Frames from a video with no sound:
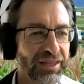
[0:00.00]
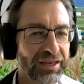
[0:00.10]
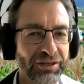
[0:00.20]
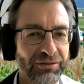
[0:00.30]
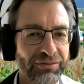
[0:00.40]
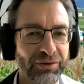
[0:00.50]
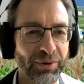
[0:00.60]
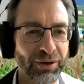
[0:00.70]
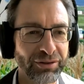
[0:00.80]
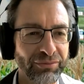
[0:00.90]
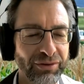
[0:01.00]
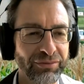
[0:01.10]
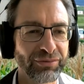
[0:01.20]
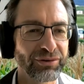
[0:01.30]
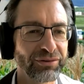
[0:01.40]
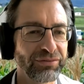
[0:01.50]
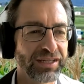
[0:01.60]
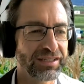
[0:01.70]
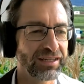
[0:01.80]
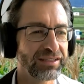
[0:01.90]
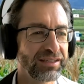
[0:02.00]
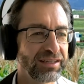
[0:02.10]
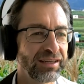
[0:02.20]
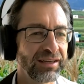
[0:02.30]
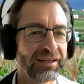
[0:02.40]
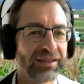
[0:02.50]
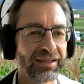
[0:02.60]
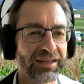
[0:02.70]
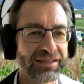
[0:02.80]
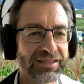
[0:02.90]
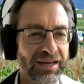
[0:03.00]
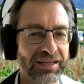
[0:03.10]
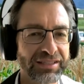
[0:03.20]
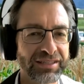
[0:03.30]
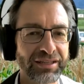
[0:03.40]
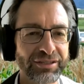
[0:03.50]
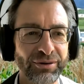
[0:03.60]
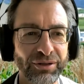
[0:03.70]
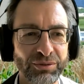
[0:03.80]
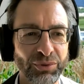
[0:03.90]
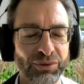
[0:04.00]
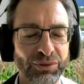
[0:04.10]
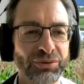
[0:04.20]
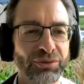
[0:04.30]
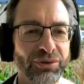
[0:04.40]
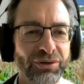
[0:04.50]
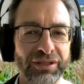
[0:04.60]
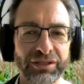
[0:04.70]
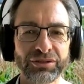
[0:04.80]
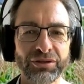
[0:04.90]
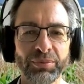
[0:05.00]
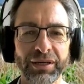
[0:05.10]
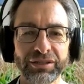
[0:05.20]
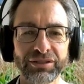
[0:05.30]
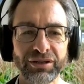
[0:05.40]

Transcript: Thank you for both of you for fascinating insights, and there's lots more to talk on these topics.